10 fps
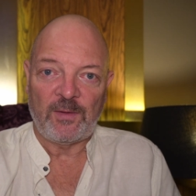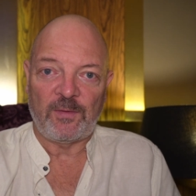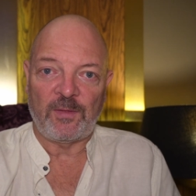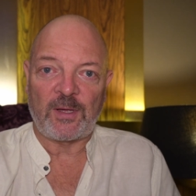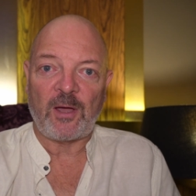
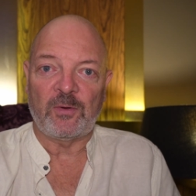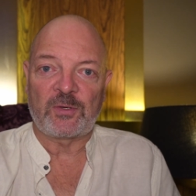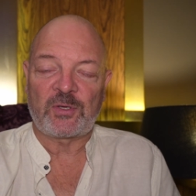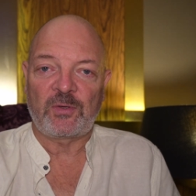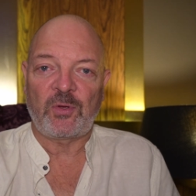the
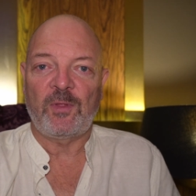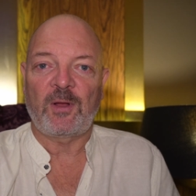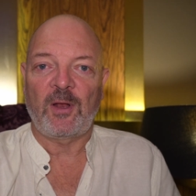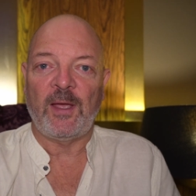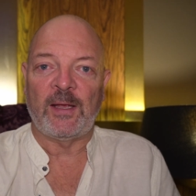coach to the
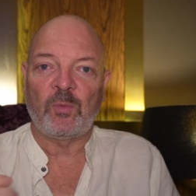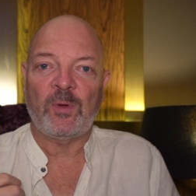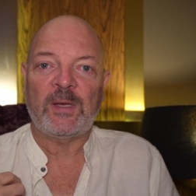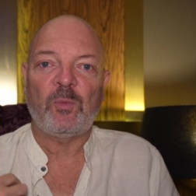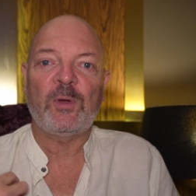client.
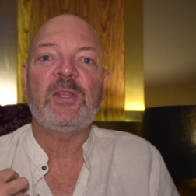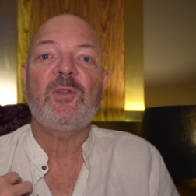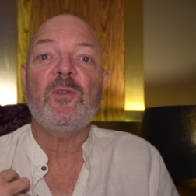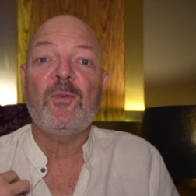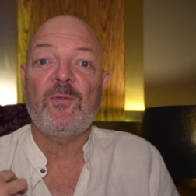What are
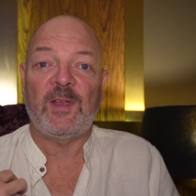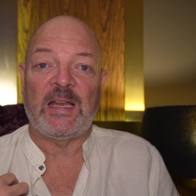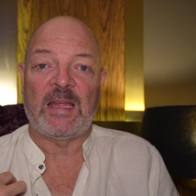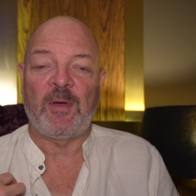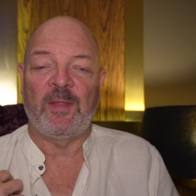you
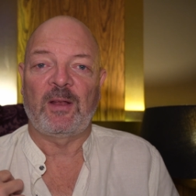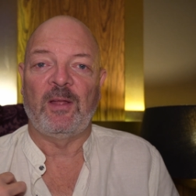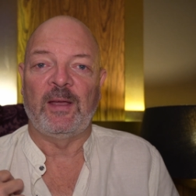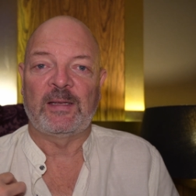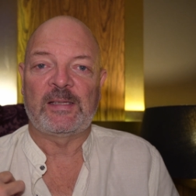feeling about the
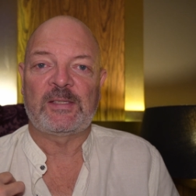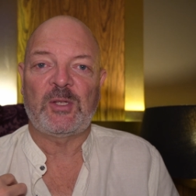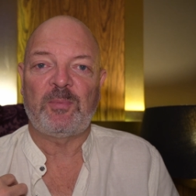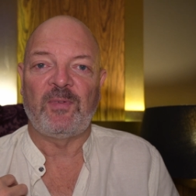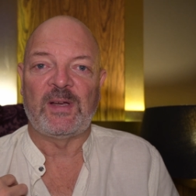client as a
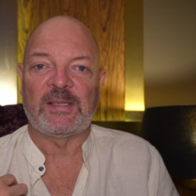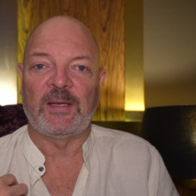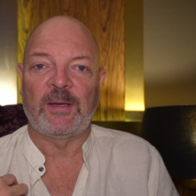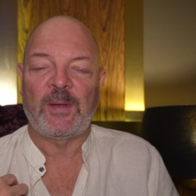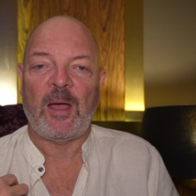
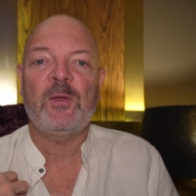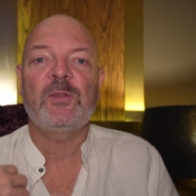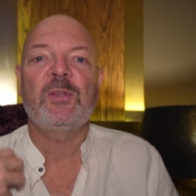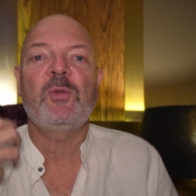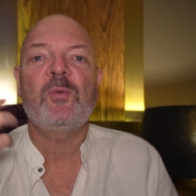supervisor? How
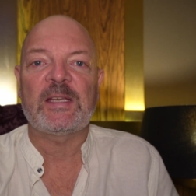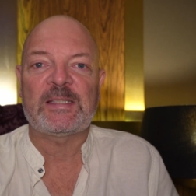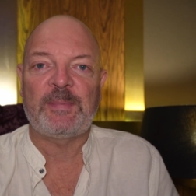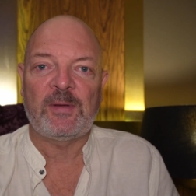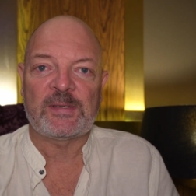do you
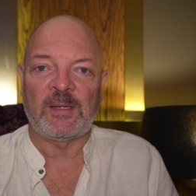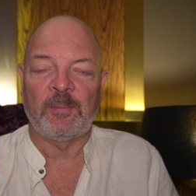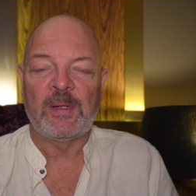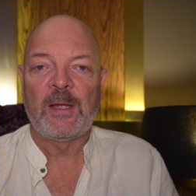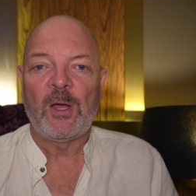experience
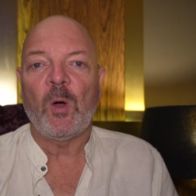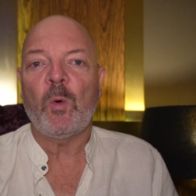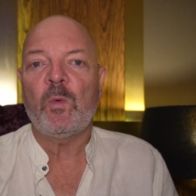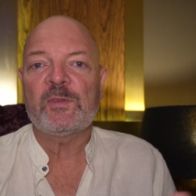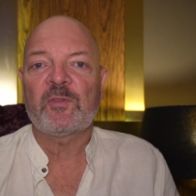them?
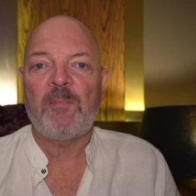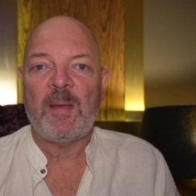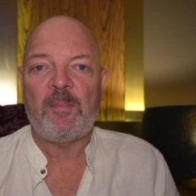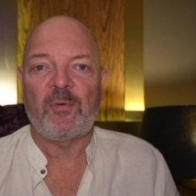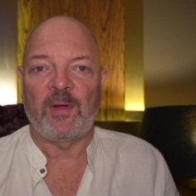Always
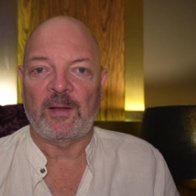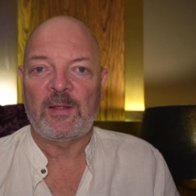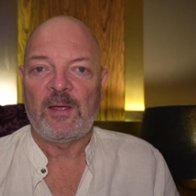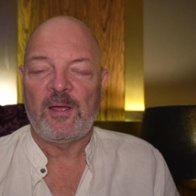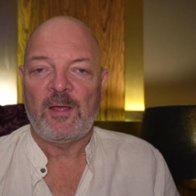remembering
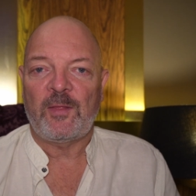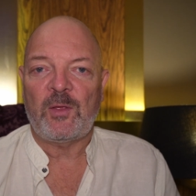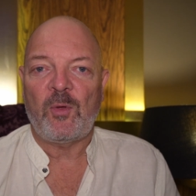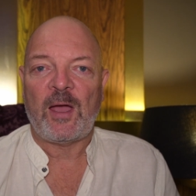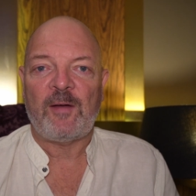that
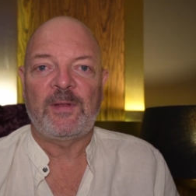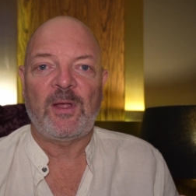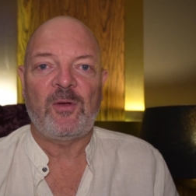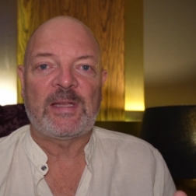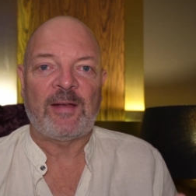you have
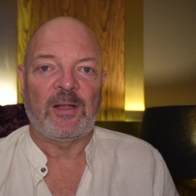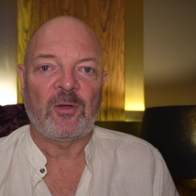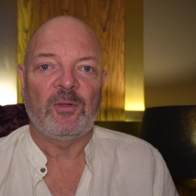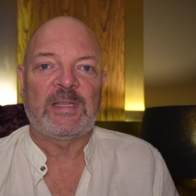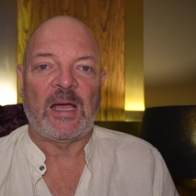no direct
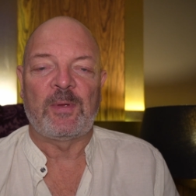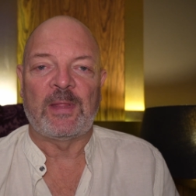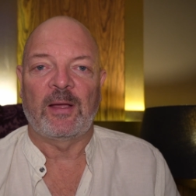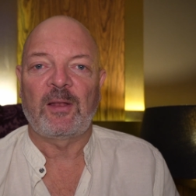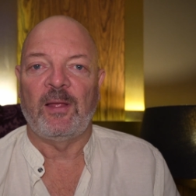contact with
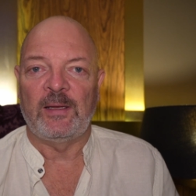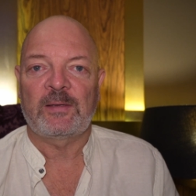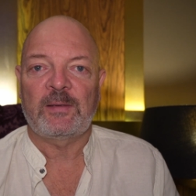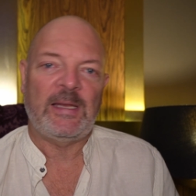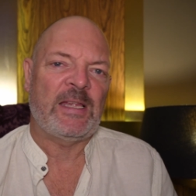that
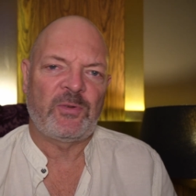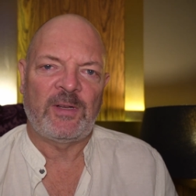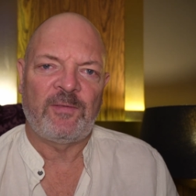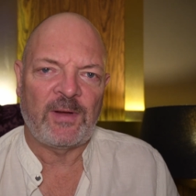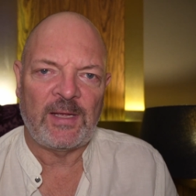client, unless you're in
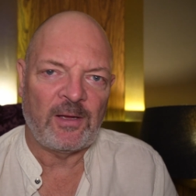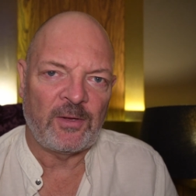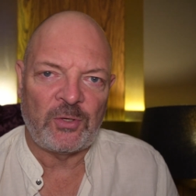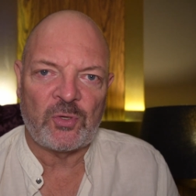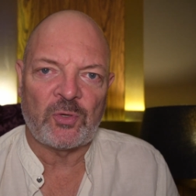a very
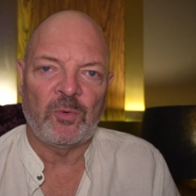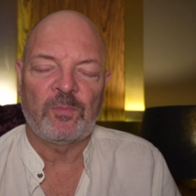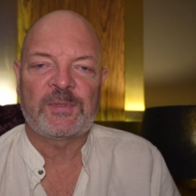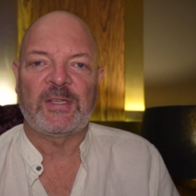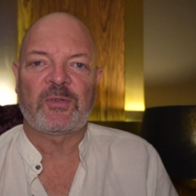unusual
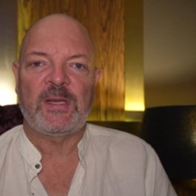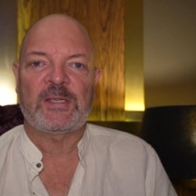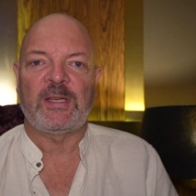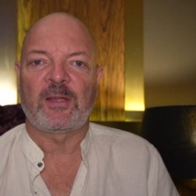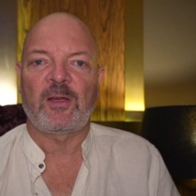
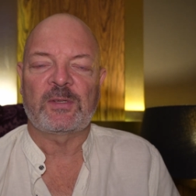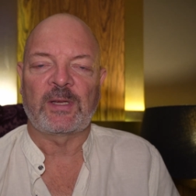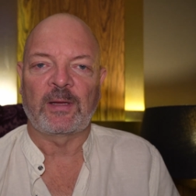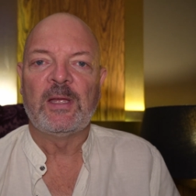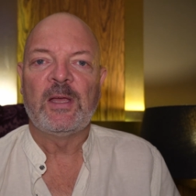situation in coaching.